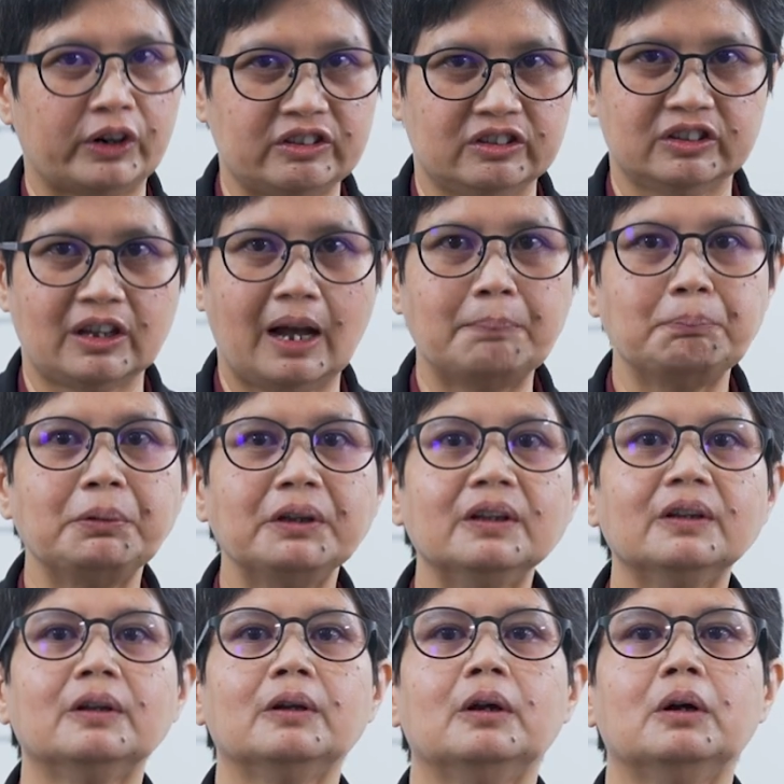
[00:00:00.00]

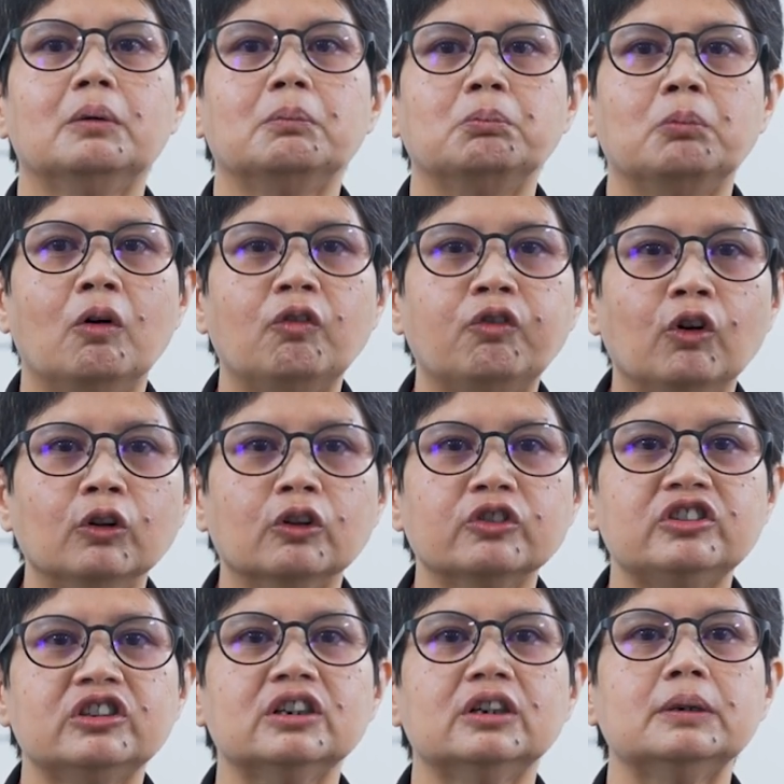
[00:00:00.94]
example,
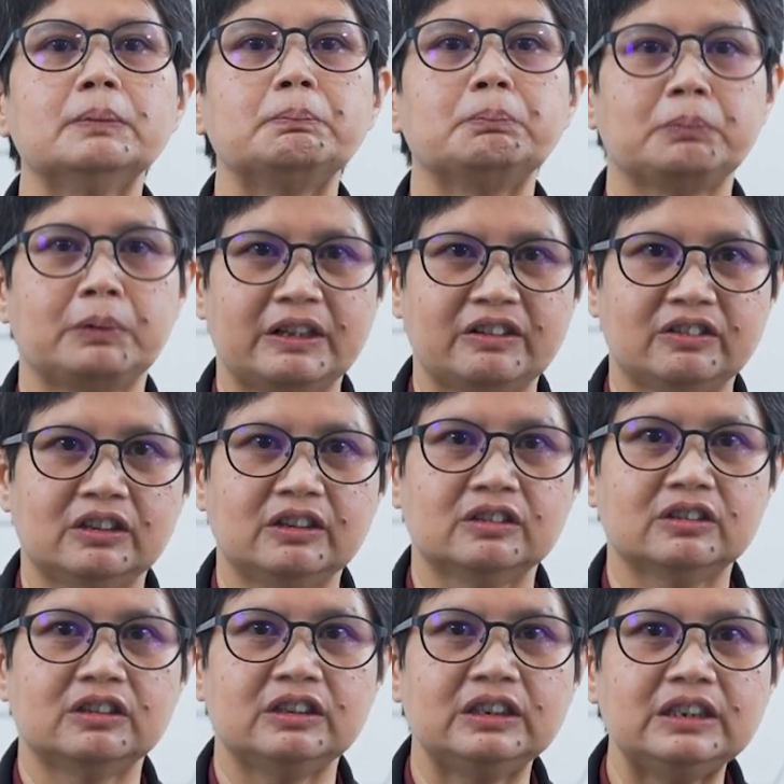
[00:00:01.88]
morphological
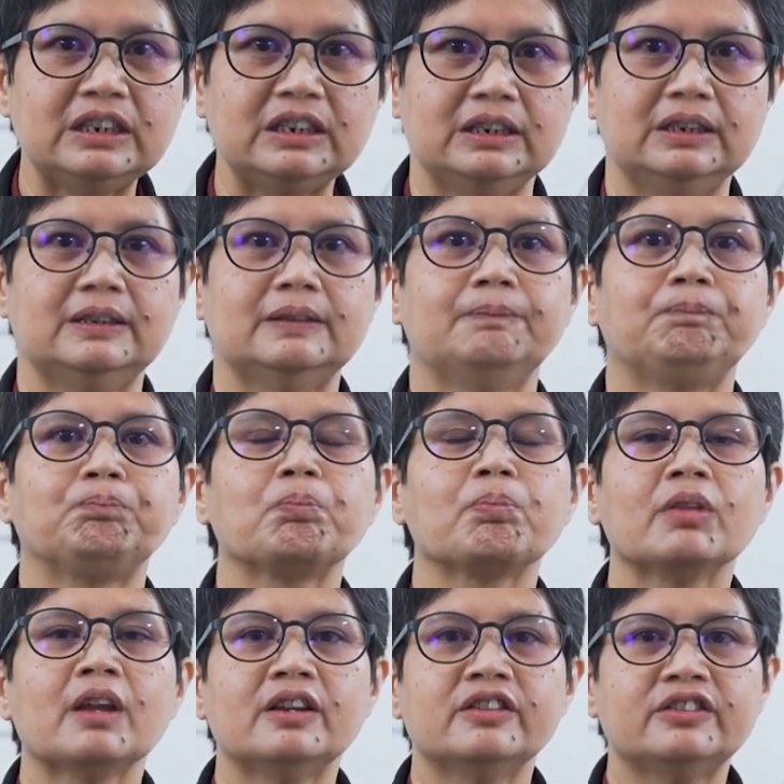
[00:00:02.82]
plasticity.
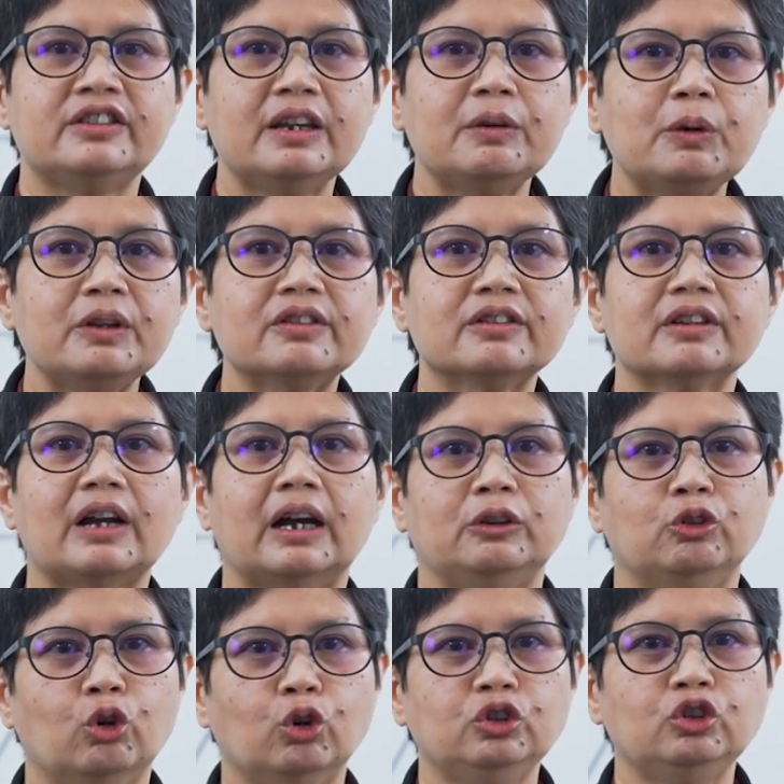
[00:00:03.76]
Seaweeds are
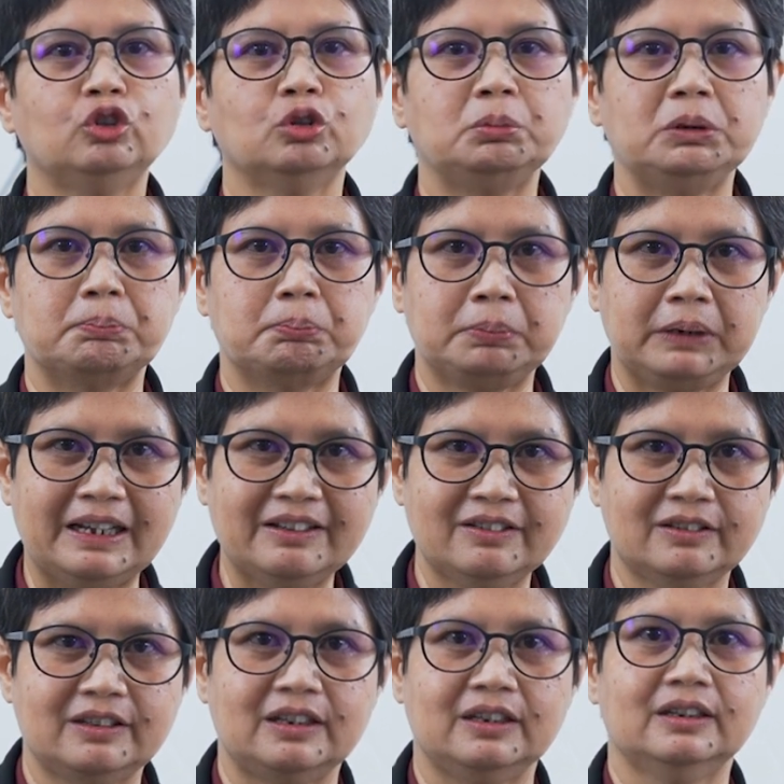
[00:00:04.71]
known to be
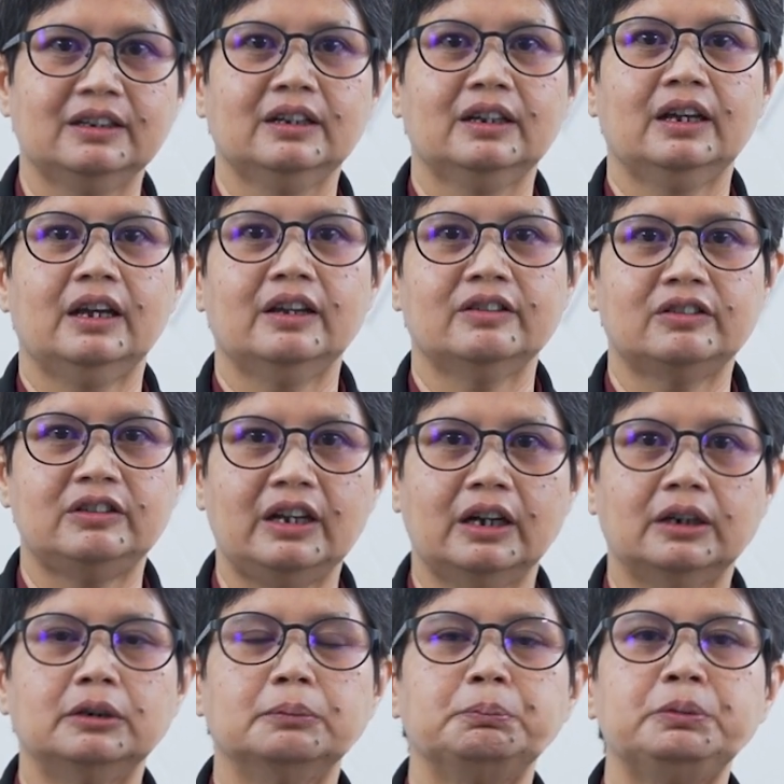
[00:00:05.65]
plastic as their
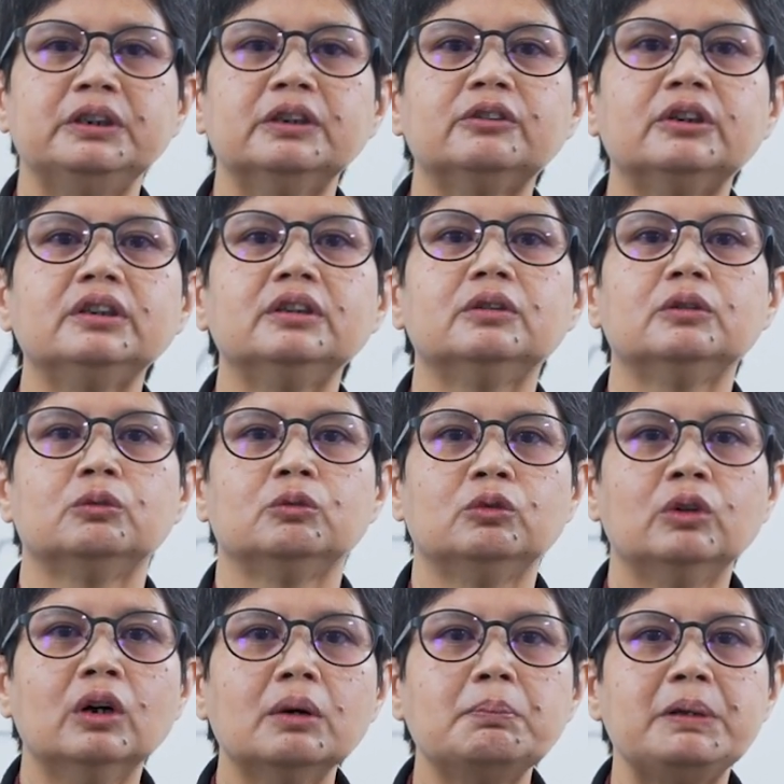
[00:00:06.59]
appearance
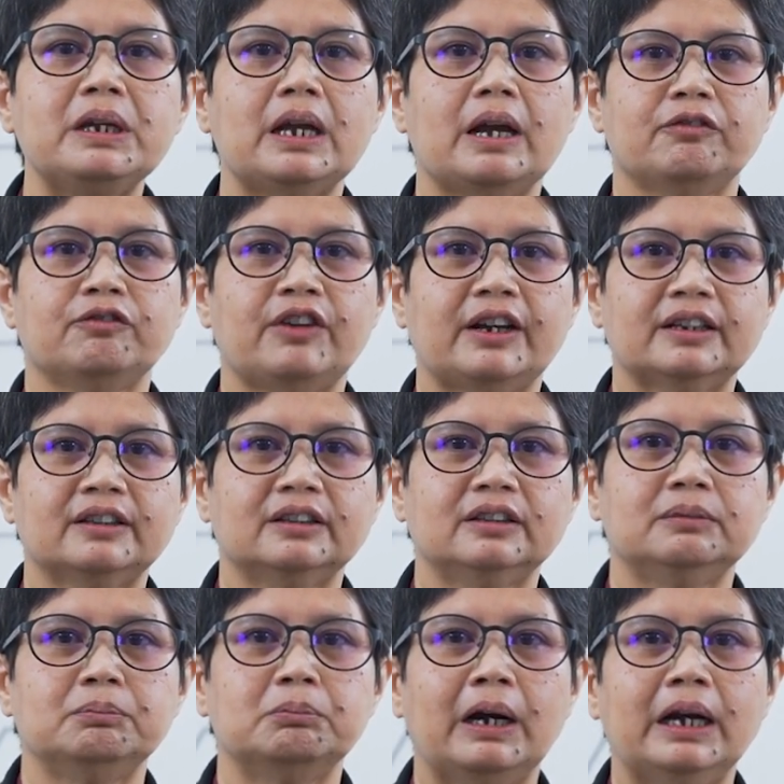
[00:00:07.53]
will be affected
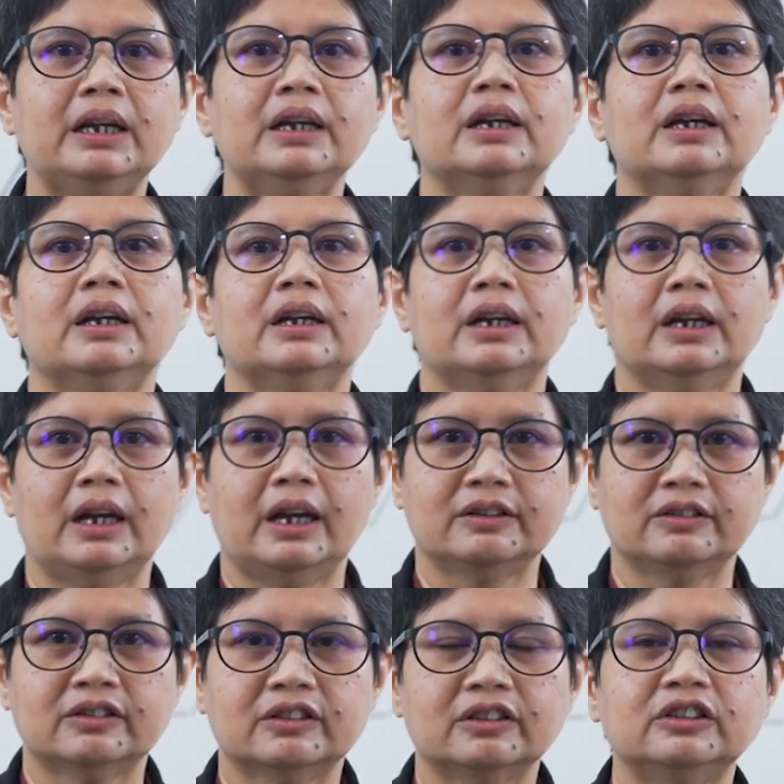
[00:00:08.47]
by
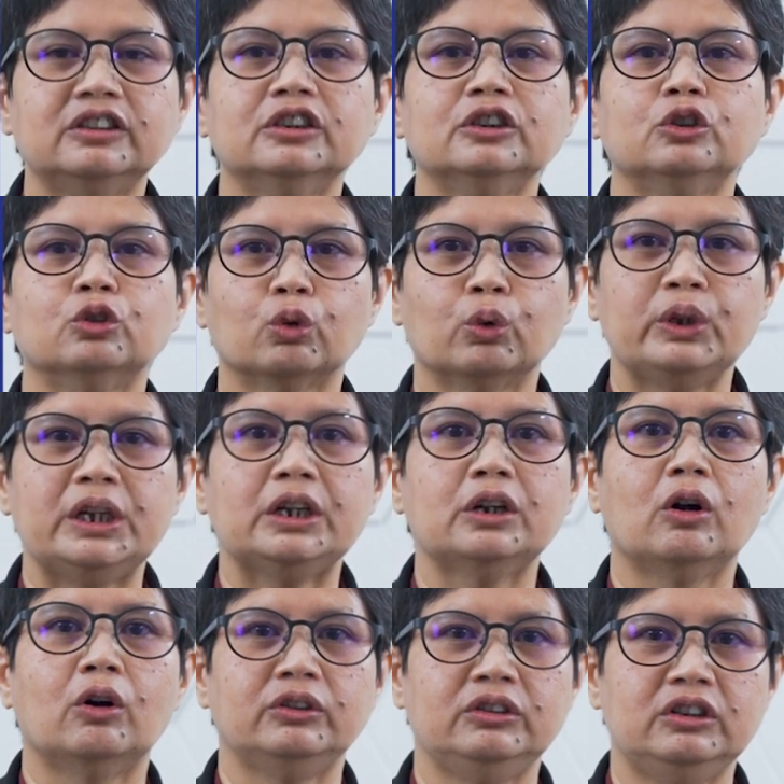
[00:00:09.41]
external growing
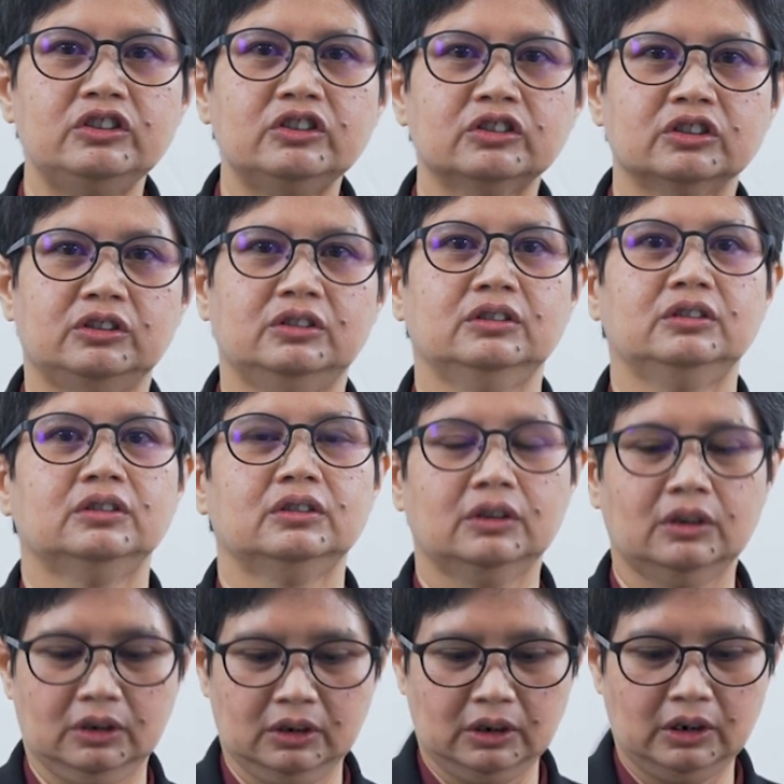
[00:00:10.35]
condition.
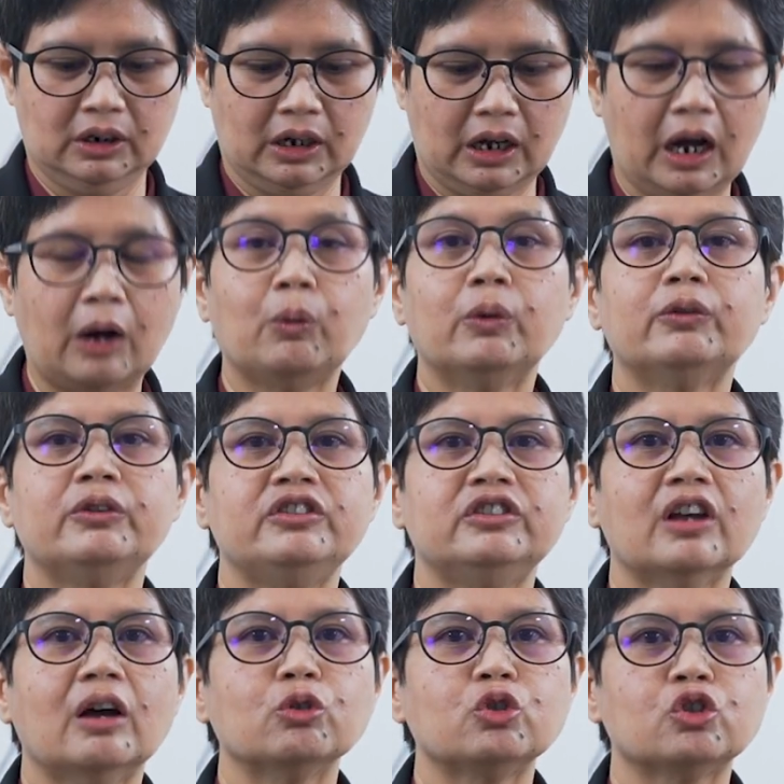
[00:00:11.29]
Our
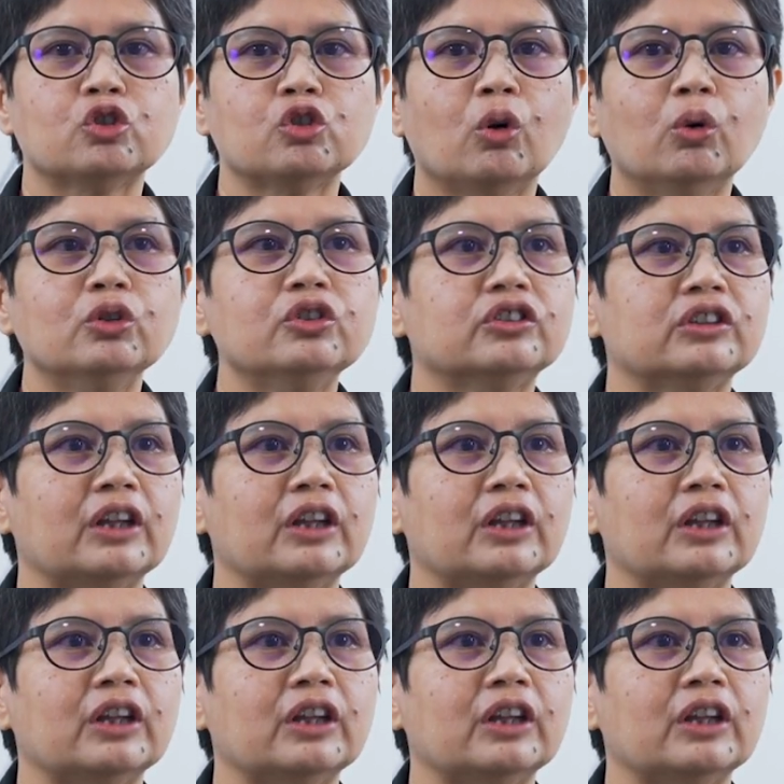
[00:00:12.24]
result shows